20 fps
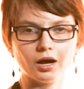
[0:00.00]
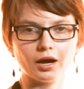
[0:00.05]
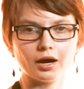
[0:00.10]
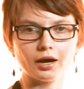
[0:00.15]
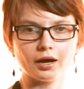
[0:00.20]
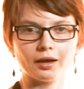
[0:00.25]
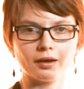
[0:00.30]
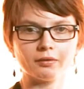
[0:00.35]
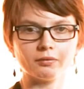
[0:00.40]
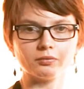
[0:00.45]

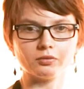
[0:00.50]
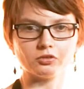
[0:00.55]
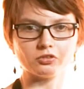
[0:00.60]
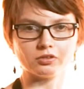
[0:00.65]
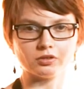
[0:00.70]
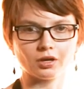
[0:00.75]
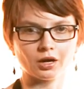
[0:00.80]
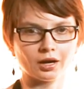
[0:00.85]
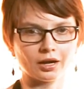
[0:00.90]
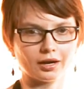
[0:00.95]
I was
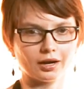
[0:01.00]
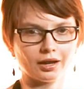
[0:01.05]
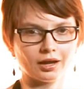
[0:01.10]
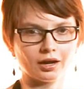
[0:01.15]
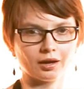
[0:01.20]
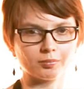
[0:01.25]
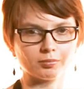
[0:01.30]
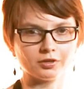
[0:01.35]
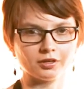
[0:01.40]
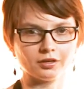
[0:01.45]
not
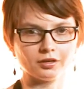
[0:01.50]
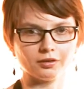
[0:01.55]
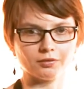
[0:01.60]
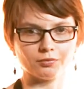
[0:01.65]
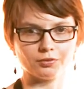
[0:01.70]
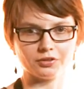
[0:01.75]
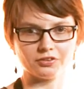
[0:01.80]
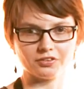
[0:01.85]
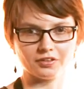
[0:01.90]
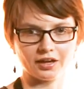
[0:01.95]
happy
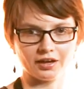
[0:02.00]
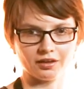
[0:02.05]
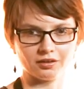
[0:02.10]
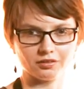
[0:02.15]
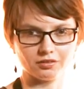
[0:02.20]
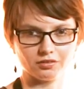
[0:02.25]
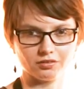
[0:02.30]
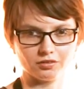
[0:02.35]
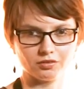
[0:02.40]
with that